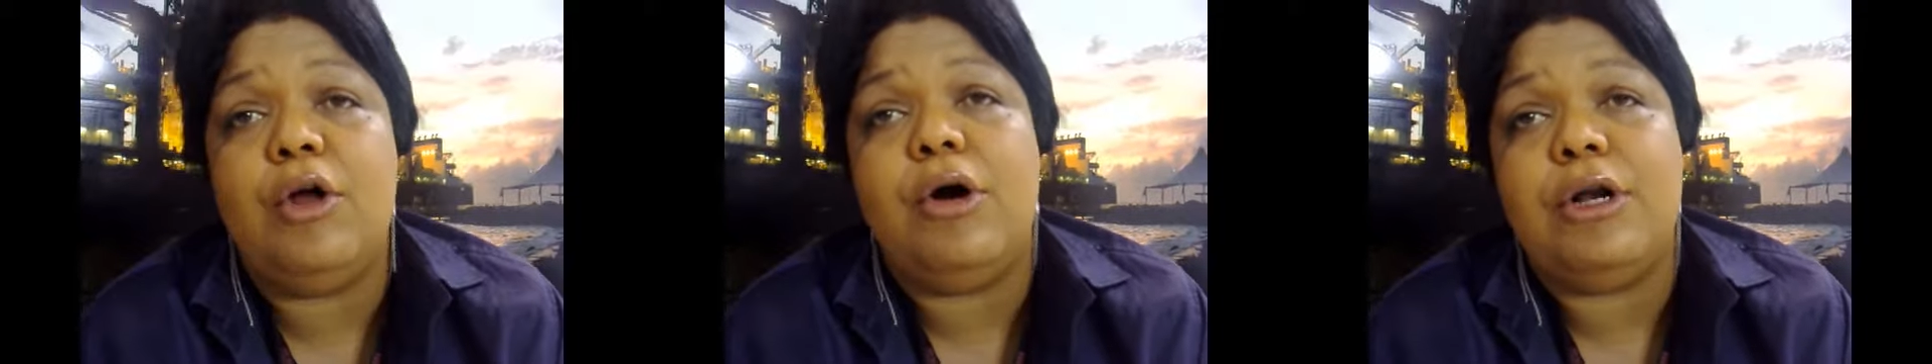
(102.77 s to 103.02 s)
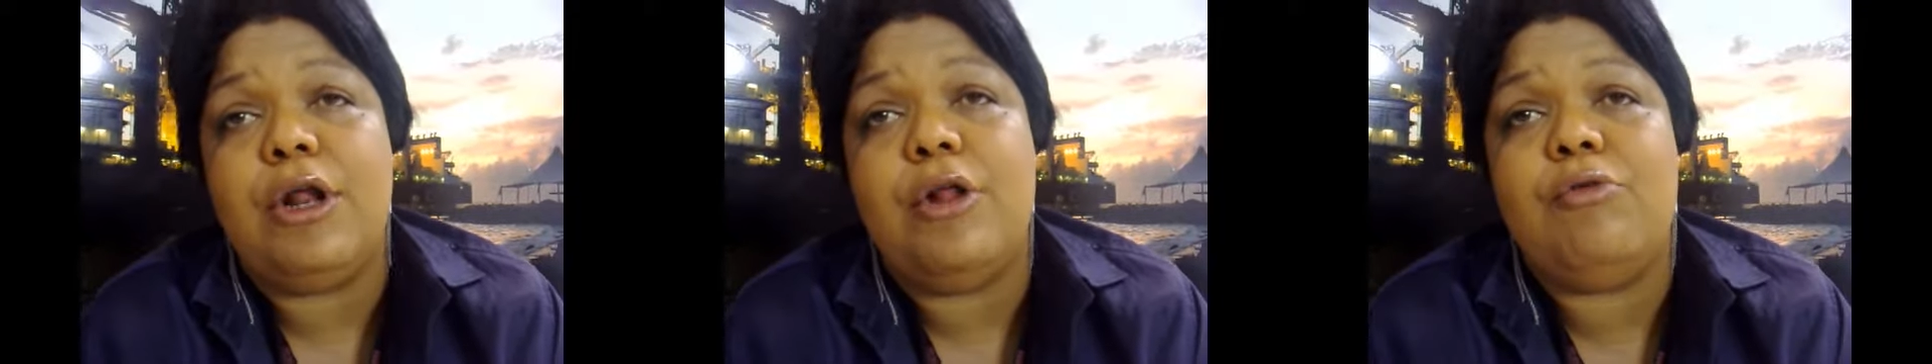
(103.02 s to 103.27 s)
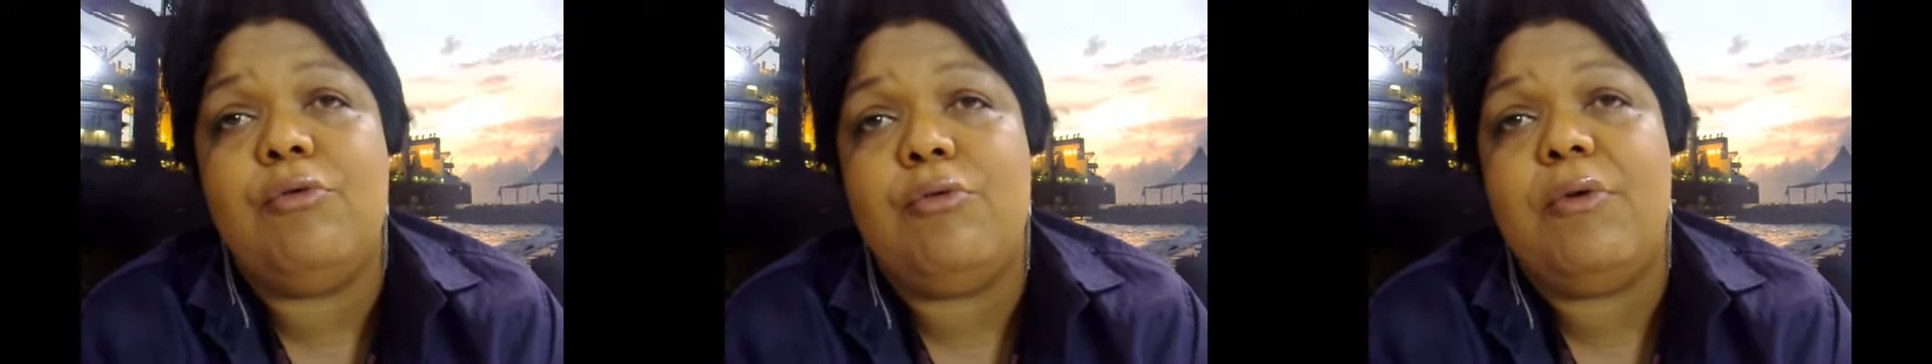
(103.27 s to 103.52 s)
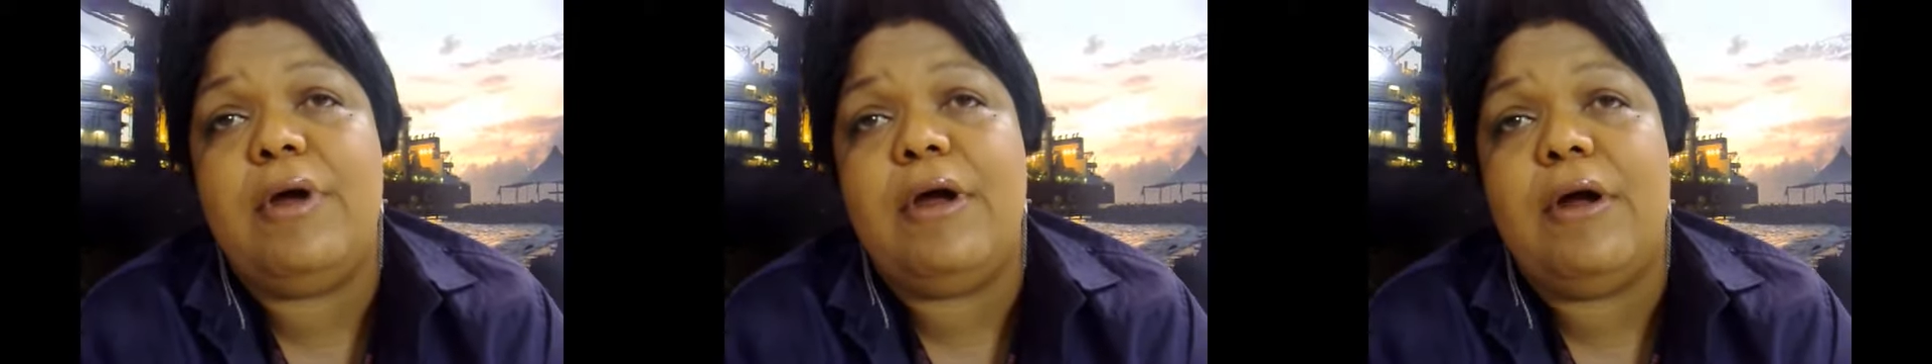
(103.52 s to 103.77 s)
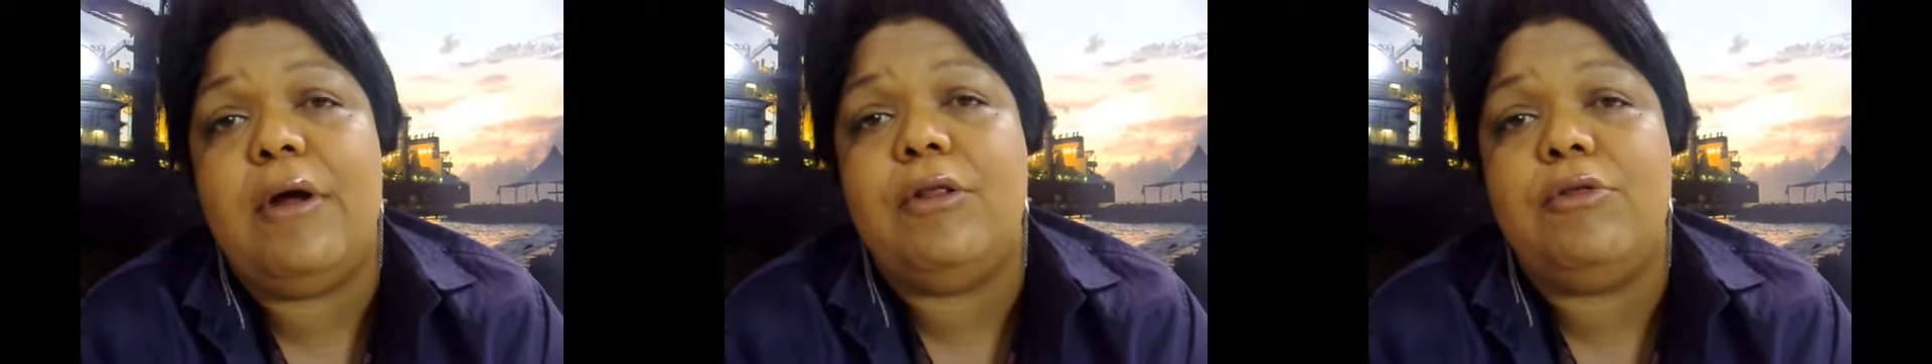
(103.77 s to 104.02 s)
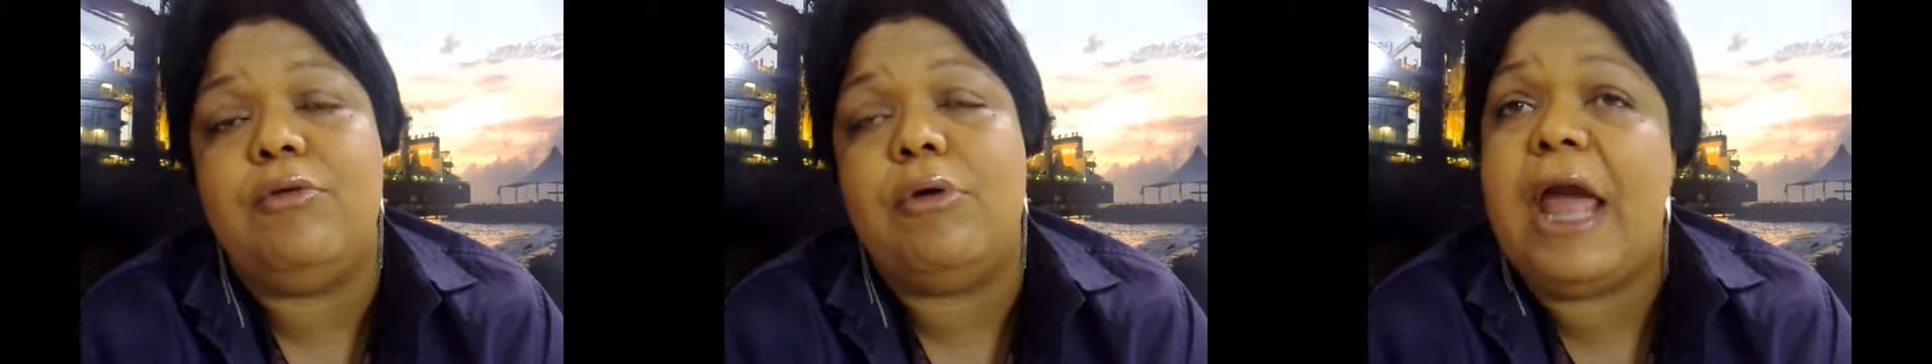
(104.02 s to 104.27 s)
in order to,
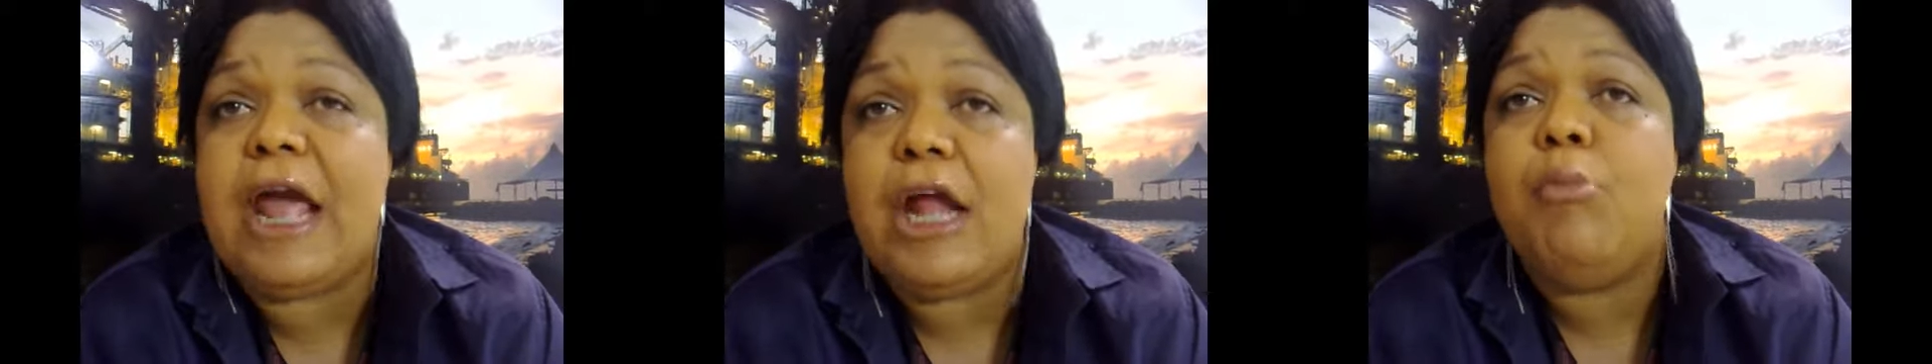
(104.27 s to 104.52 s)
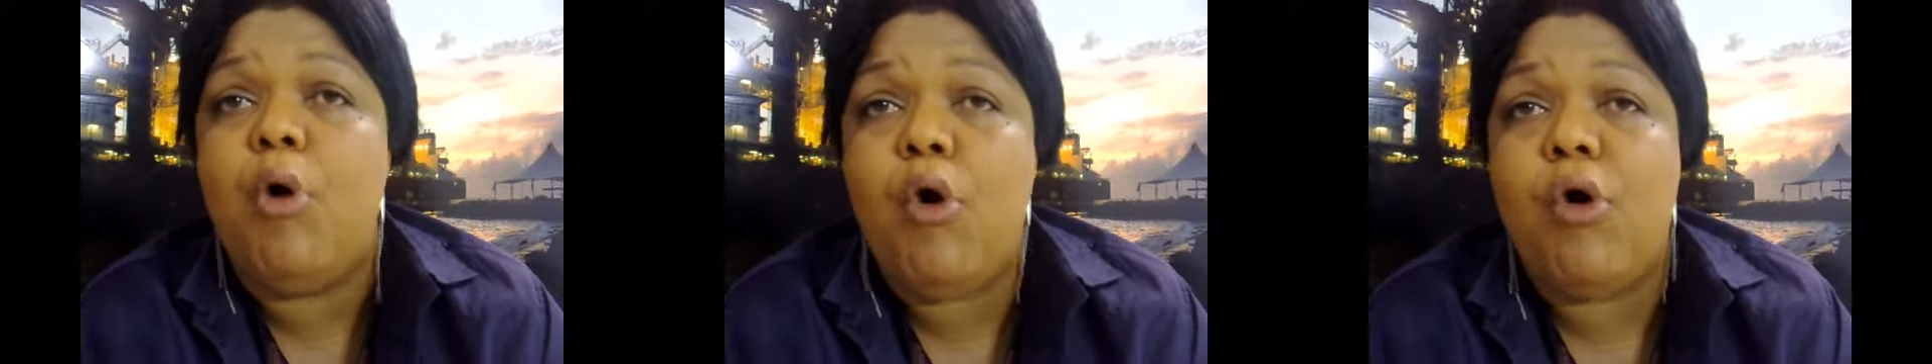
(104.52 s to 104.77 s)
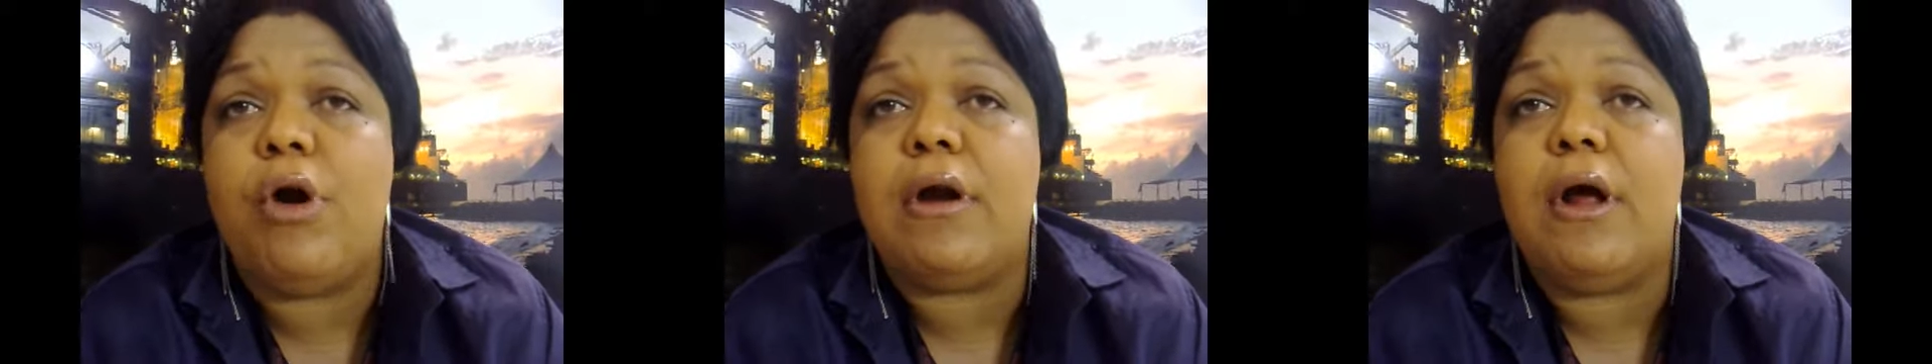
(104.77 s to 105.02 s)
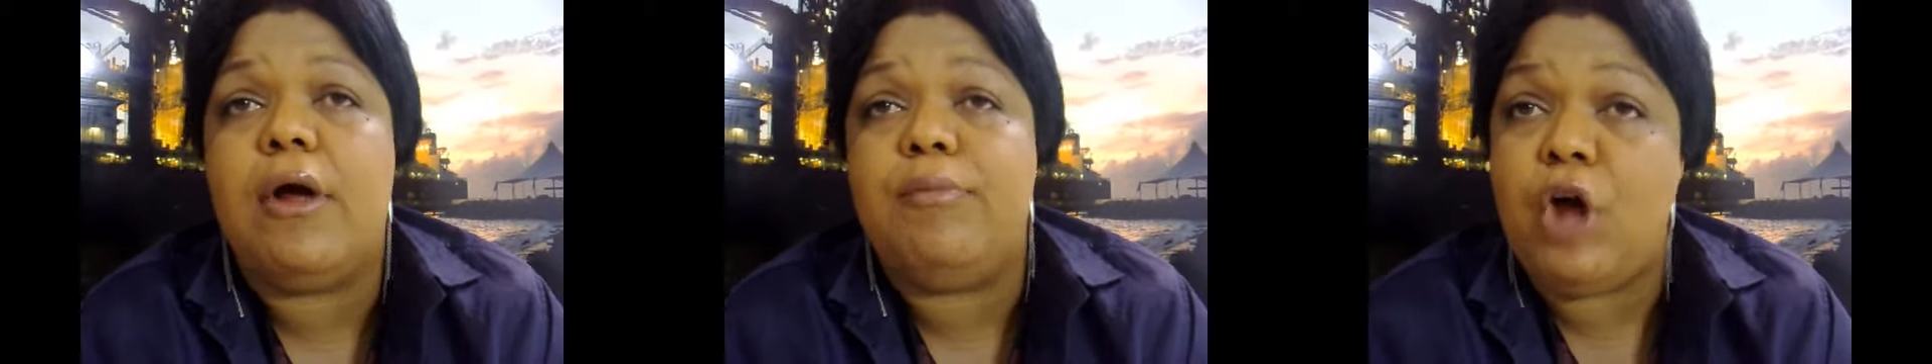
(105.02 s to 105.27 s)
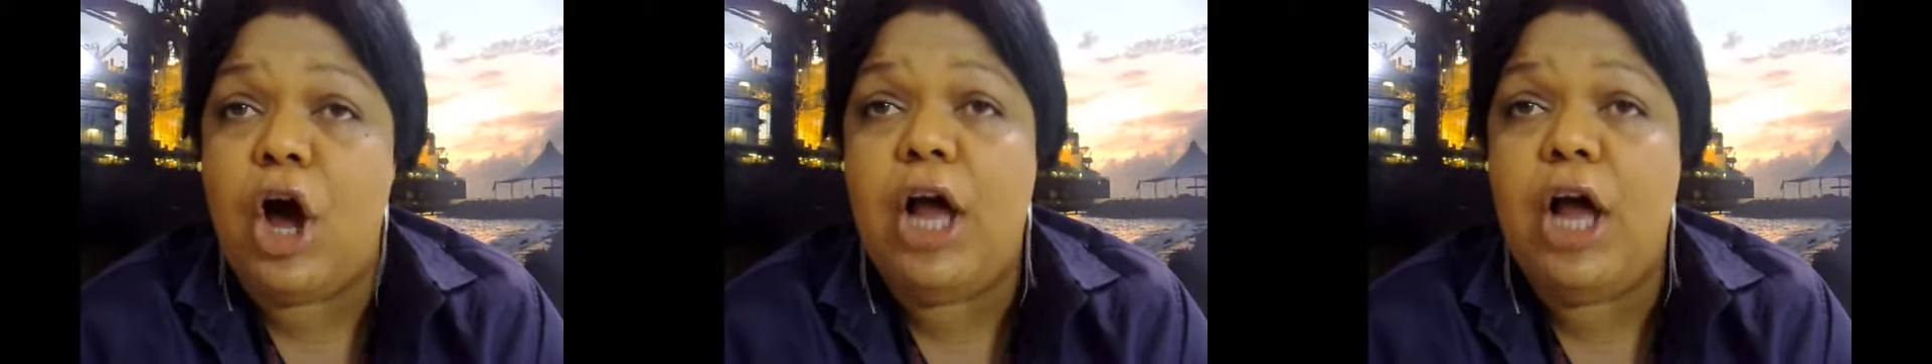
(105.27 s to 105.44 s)
uh, to gain more uh,